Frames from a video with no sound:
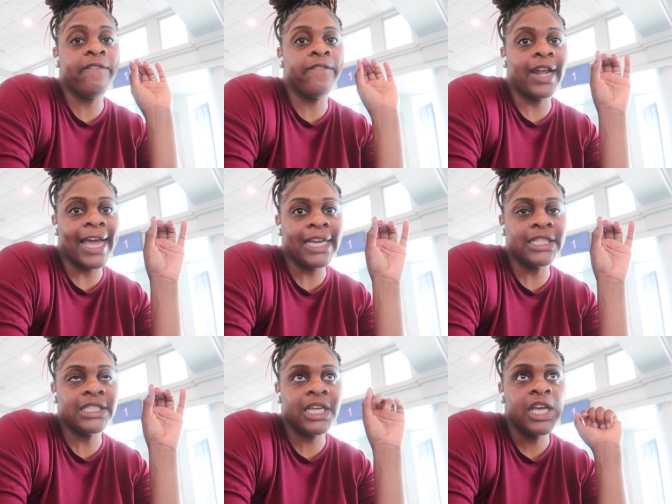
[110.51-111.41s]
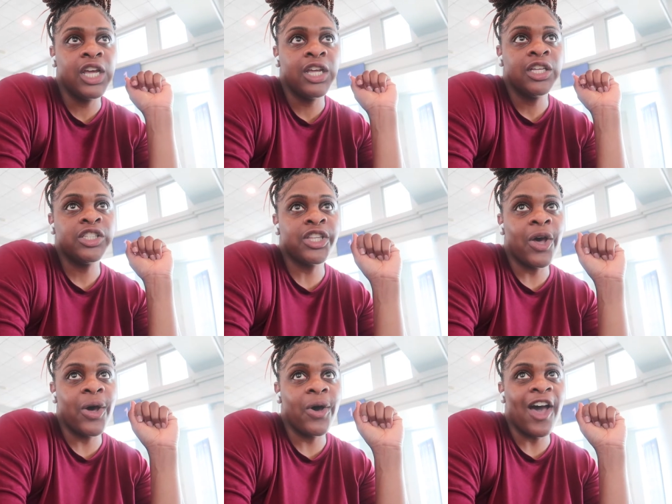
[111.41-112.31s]
flight, so
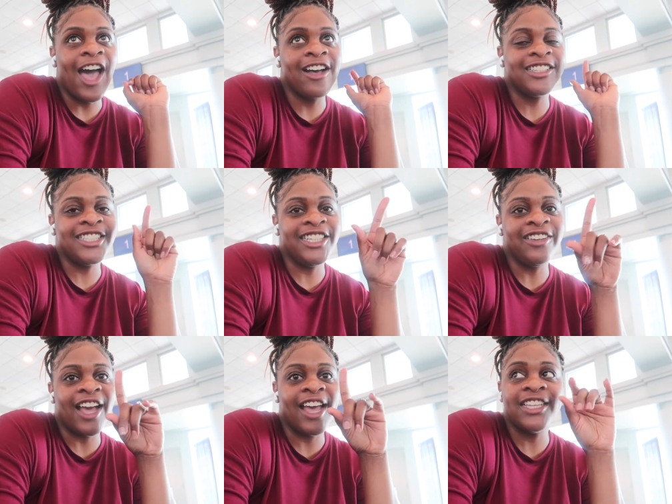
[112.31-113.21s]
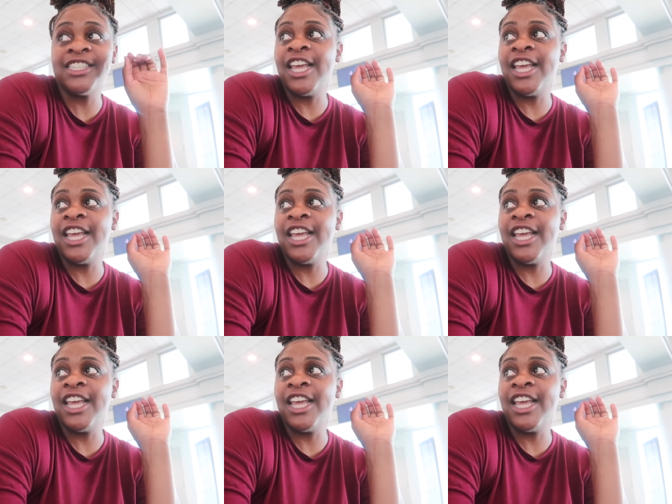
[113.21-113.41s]
I'll see you guys.